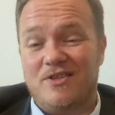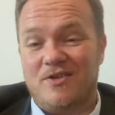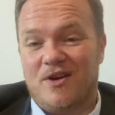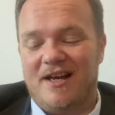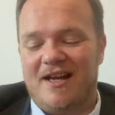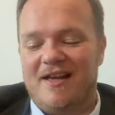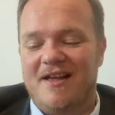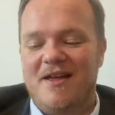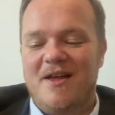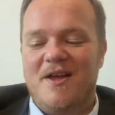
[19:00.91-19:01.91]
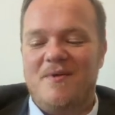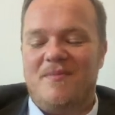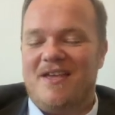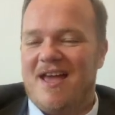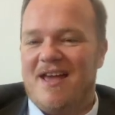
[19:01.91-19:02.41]
I tried it.
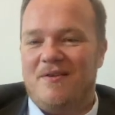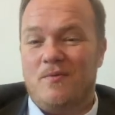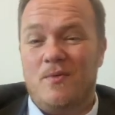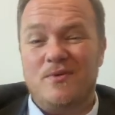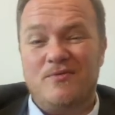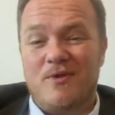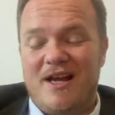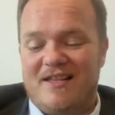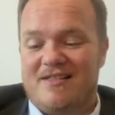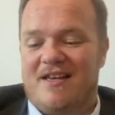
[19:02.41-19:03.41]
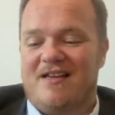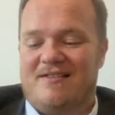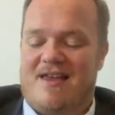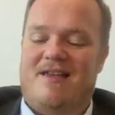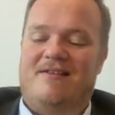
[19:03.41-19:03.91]
But yeah, what would I rate this out of
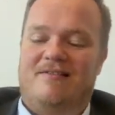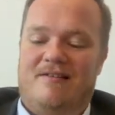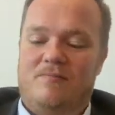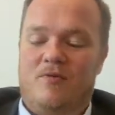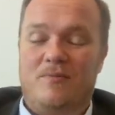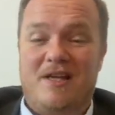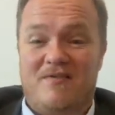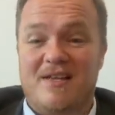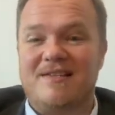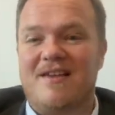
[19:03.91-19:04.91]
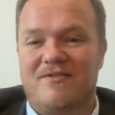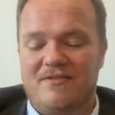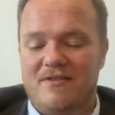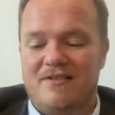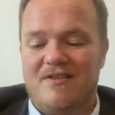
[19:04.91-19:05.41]
10? I'd probably give it a
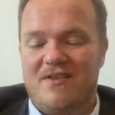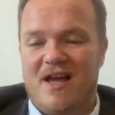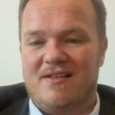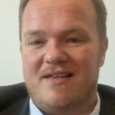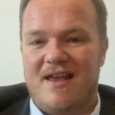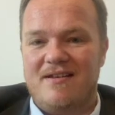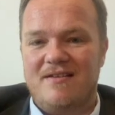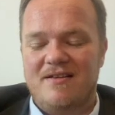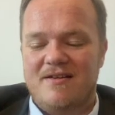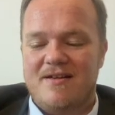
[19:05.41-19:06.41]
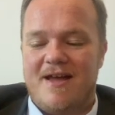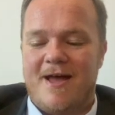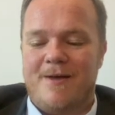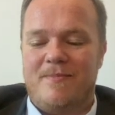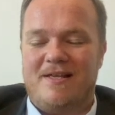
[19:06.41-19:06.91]
7 out of 10.
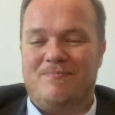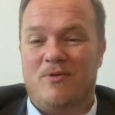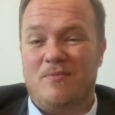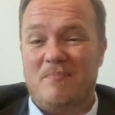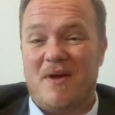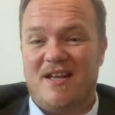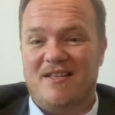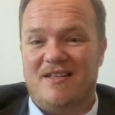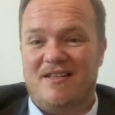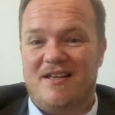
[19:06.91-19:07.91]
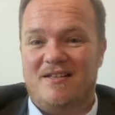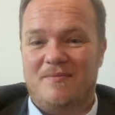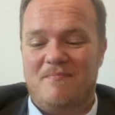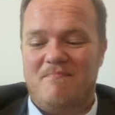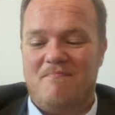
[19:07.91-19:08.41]
It's probably better than the
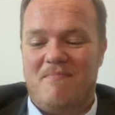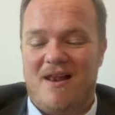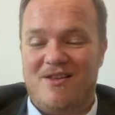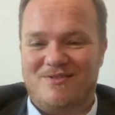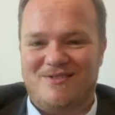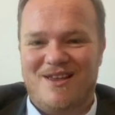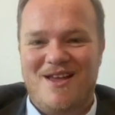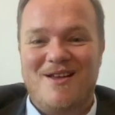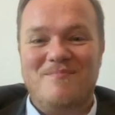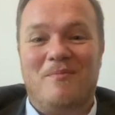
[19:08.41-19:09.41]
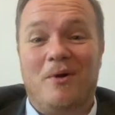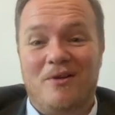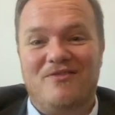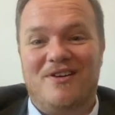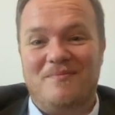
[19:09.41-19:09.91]

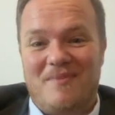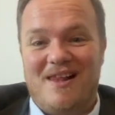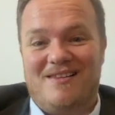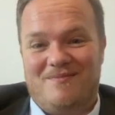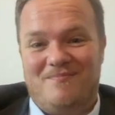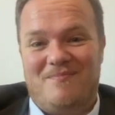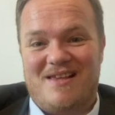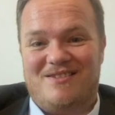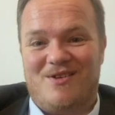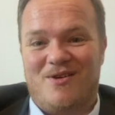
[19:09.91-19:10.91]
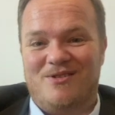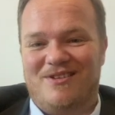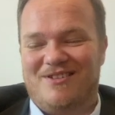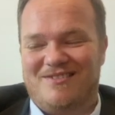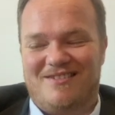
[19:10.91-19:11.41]
Bolivar
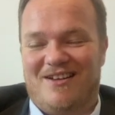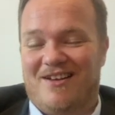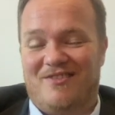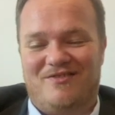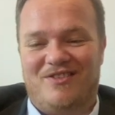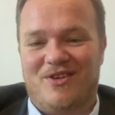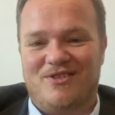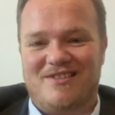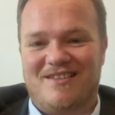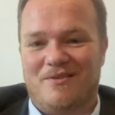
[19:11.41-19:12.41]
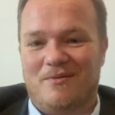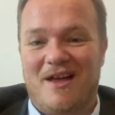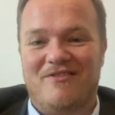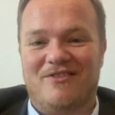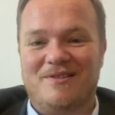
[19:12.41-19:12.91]
Regentes or Fenosa or
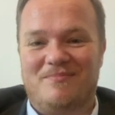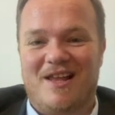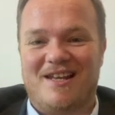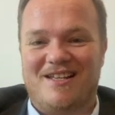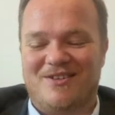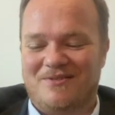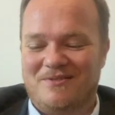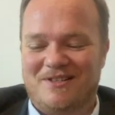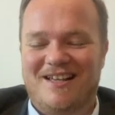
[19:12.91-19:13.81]
whatever it's bloody called.